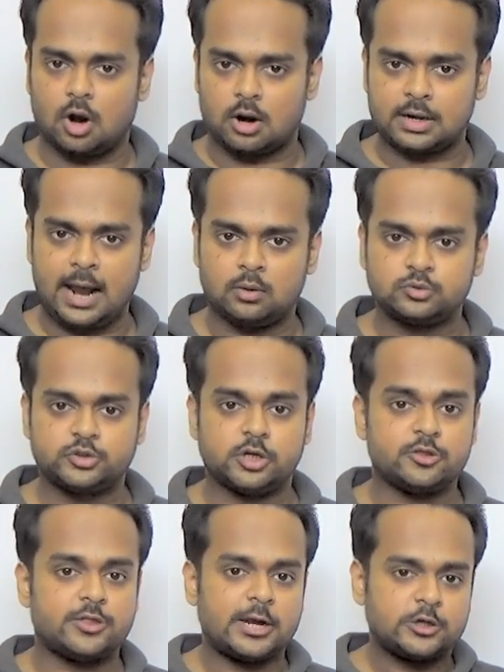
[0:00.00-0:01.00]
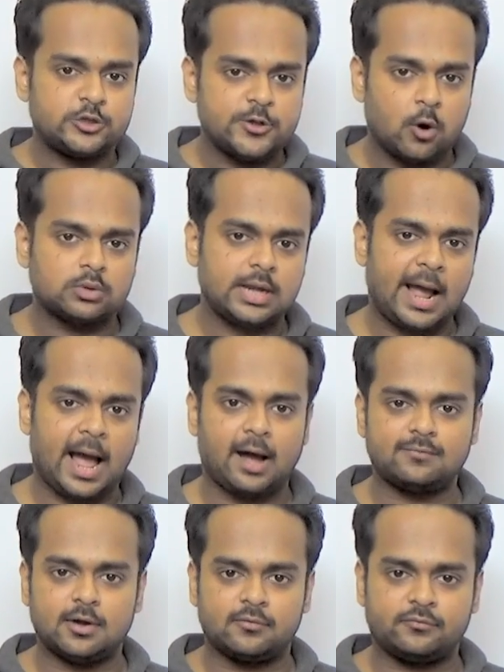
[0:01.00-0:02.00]
are nouns that don't
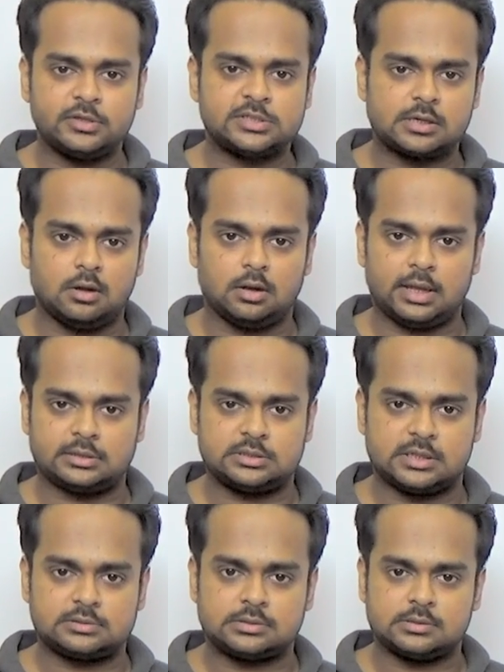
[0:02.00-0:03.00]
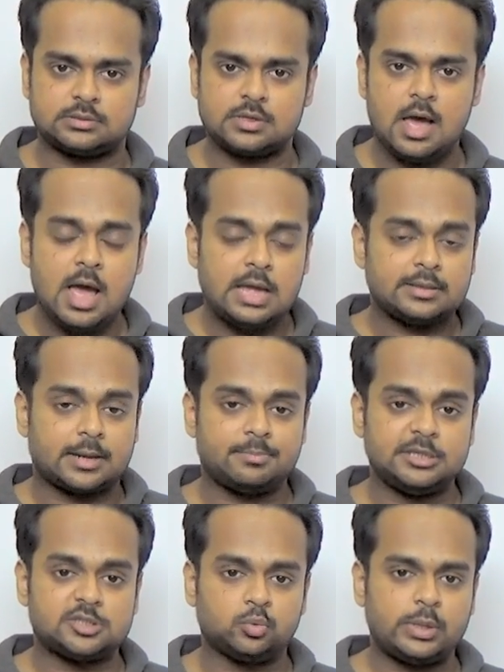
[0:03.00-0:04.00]
have a physical existence.
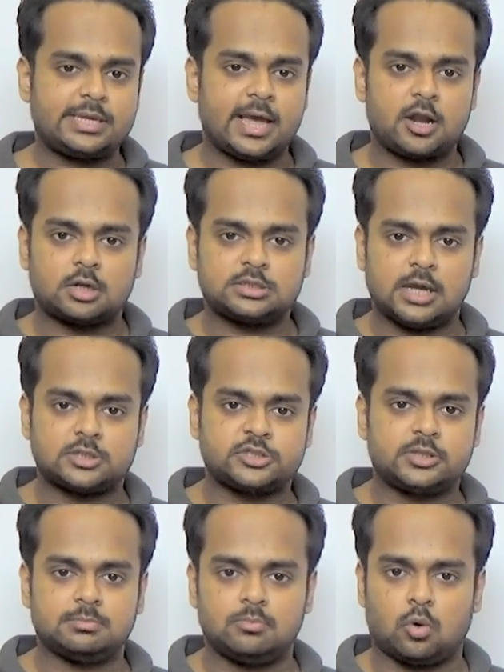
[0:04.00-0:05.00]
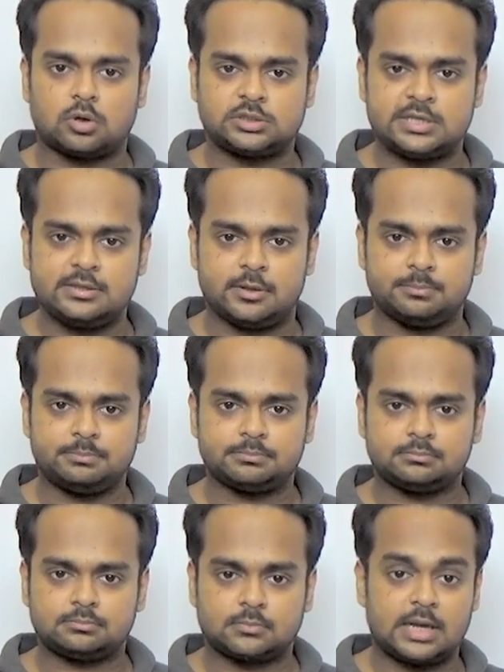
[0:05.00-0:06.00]
That means we cannot touch them or see
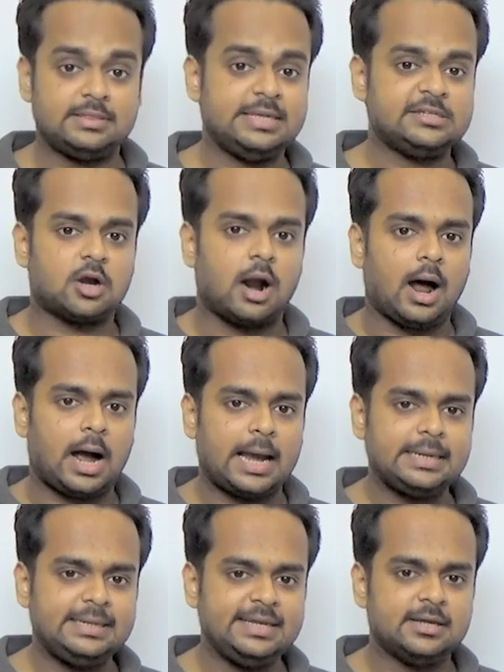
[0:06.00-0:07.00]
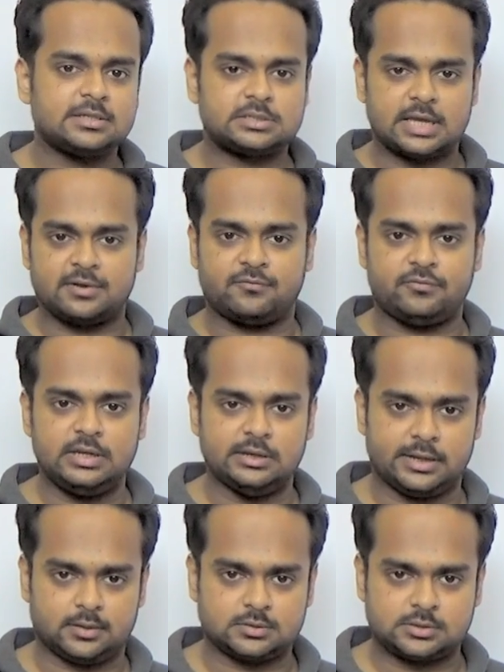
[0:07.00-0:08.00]
them, and these are ideas and
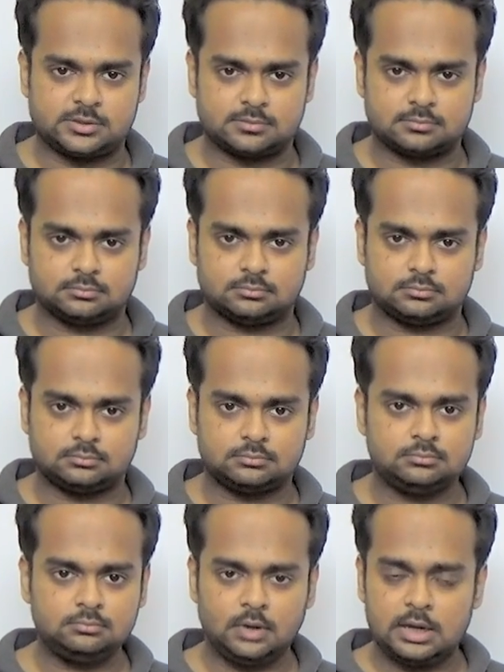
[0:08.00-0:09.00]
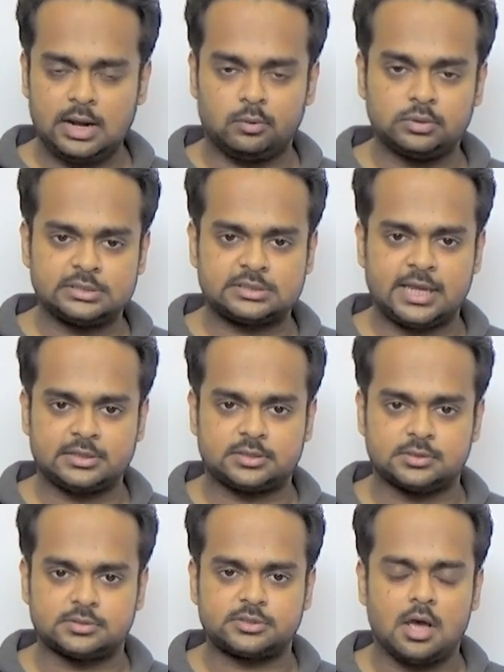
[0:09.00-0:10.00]
feelings. Now in this
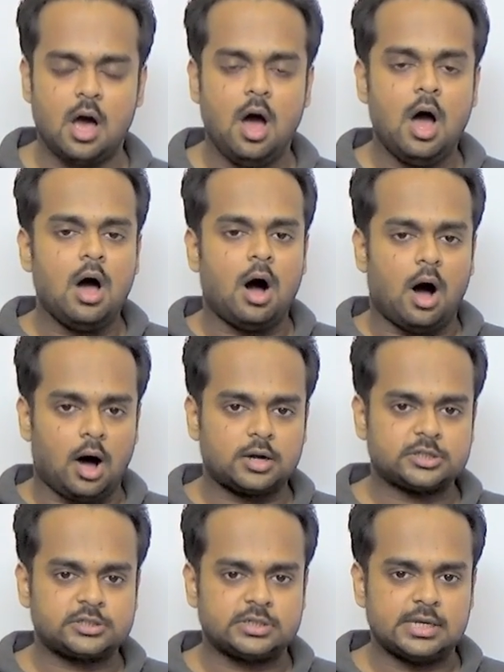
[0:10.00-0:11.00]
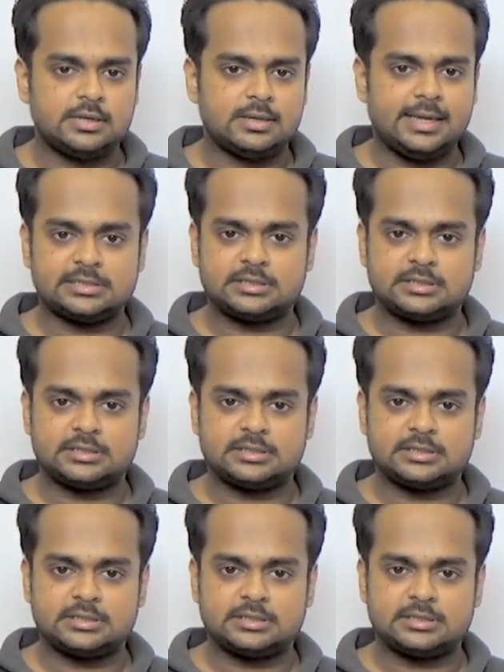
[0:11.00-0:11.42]
sentence, honesty